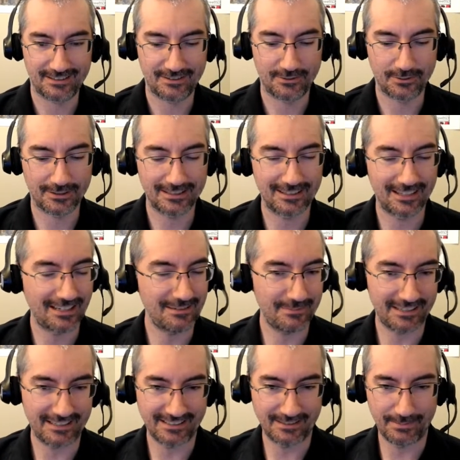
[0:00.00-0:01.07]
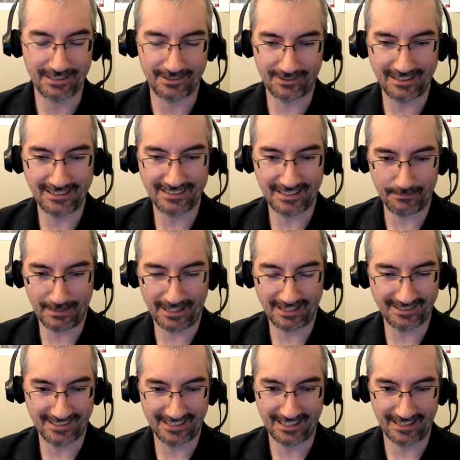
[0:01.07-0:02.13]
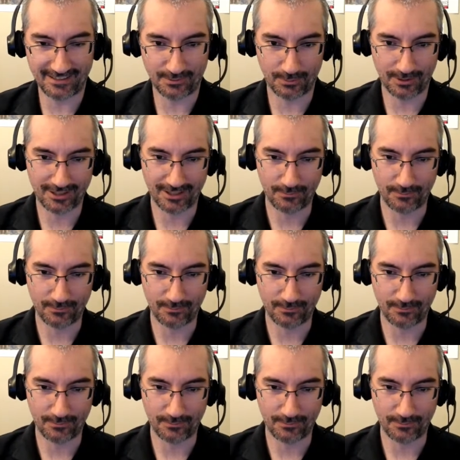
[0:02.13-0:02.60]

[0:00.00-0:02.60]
Jürgen Lundman is a bit crazy and managed to get it to work